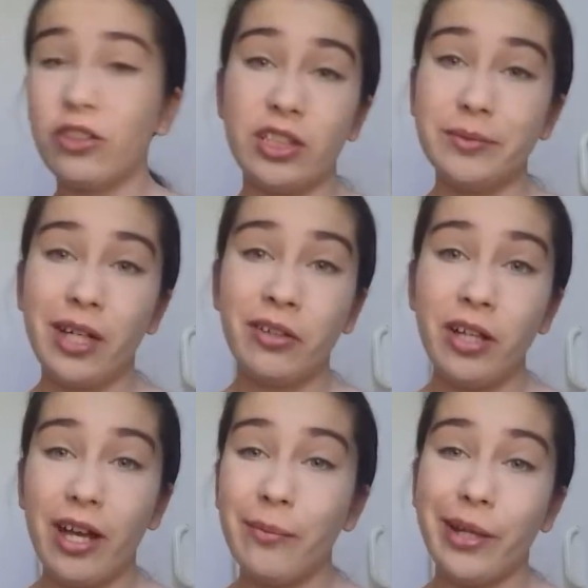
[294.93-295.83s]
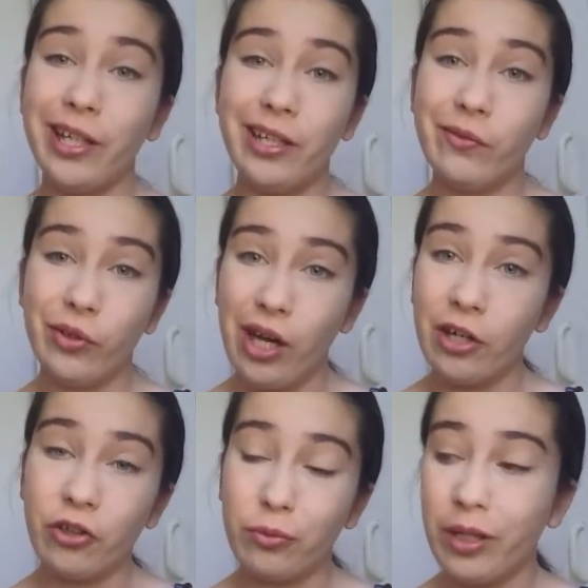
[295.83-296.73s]
Trust me, I barely even know
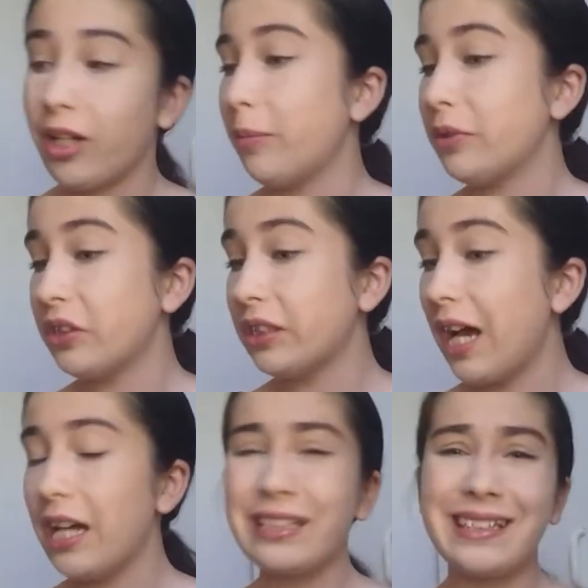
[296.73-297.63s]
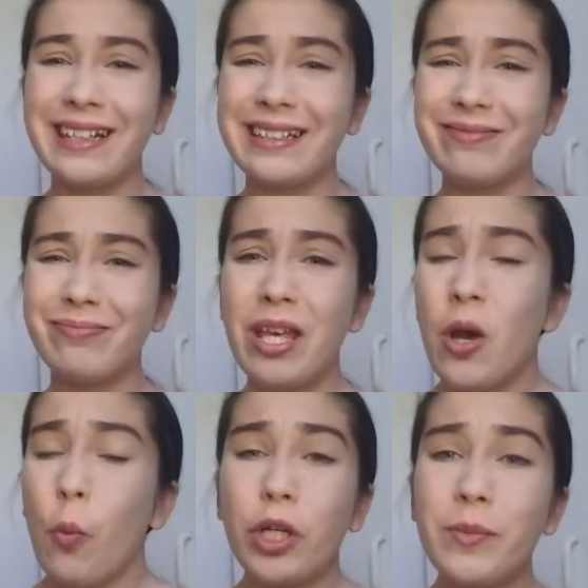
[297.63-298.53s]
how to do makeup. I just like
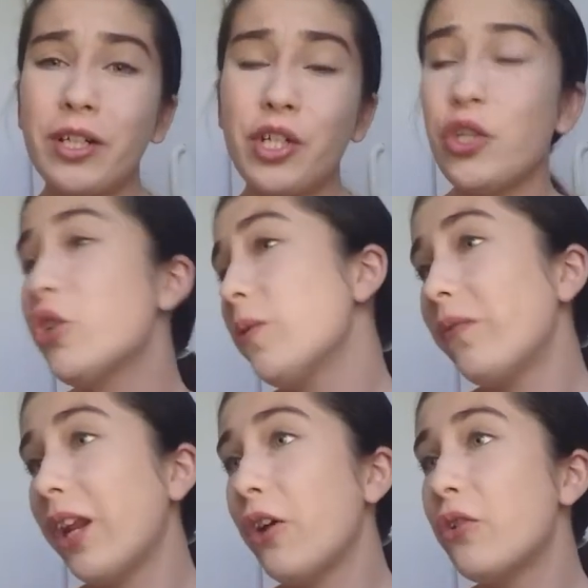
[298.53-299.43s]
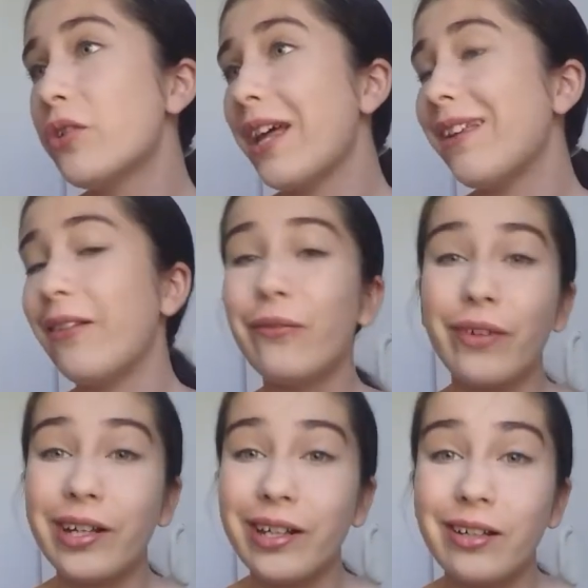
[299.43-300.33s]
watch a bunch of YouTube videos and then
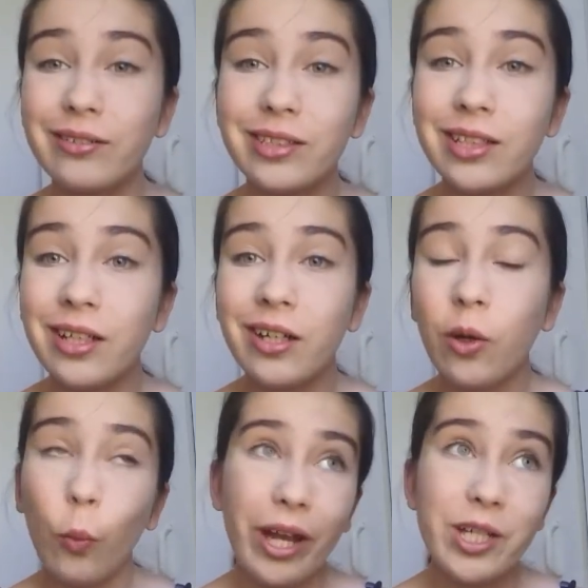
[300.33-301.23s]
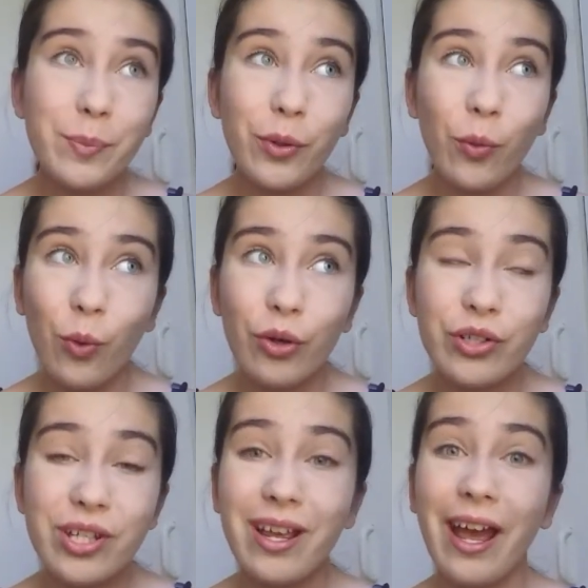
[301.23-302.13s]
find out where to put
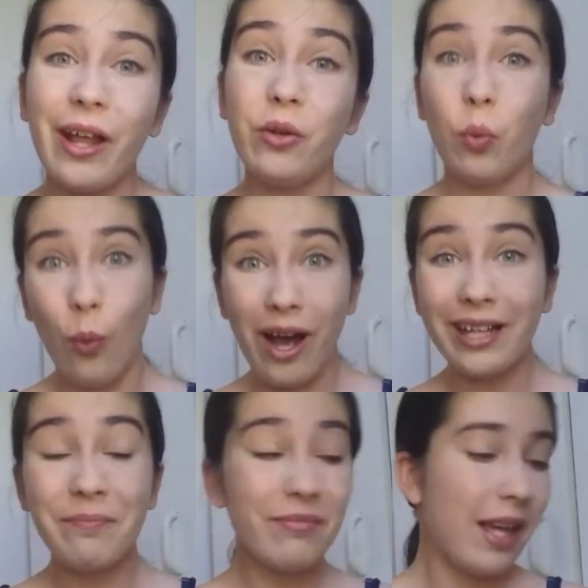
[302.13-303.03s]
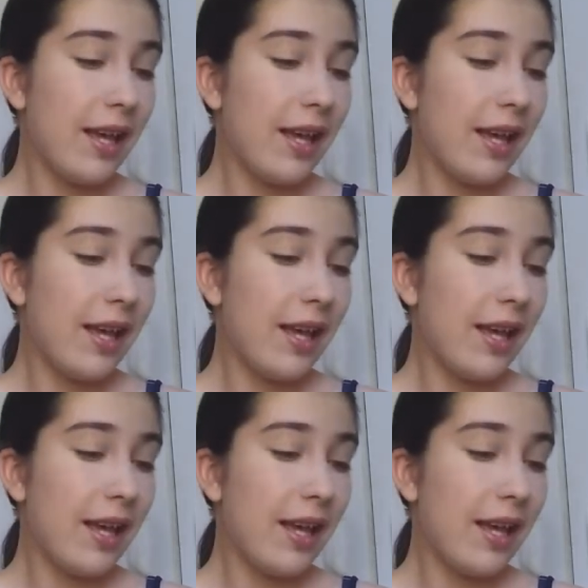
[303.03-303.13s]
what and why.